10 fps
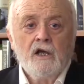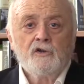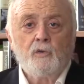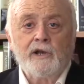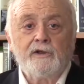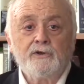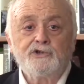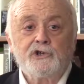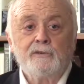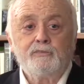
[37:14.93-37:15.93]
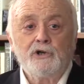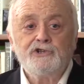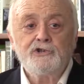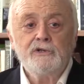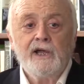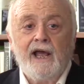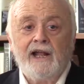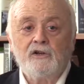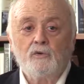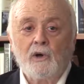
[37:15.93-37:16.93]
20 years to completion,
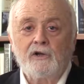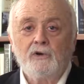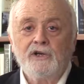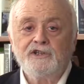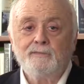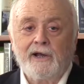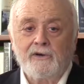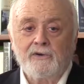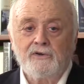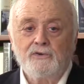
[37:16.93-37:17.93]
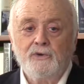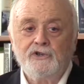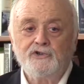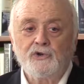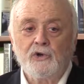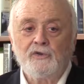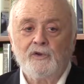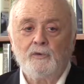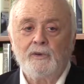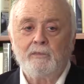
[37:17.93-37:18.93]
and quicker is better to ensure
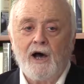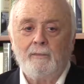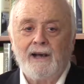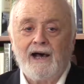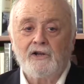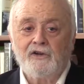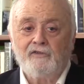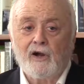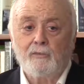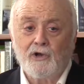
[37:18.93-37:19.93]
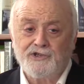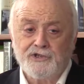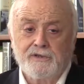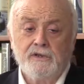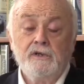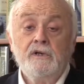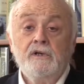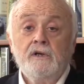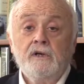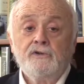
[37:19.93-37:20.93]
that we pop out of our present
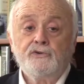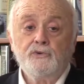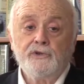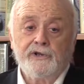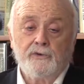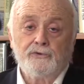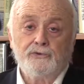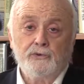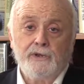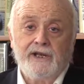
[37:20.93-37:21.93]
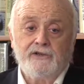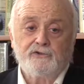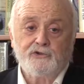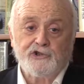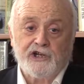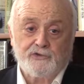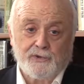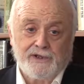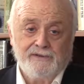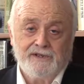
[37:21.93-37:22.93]
too little, too late
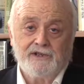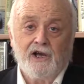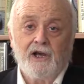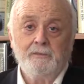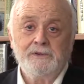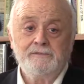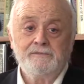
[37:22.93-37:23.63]
trajectory in time.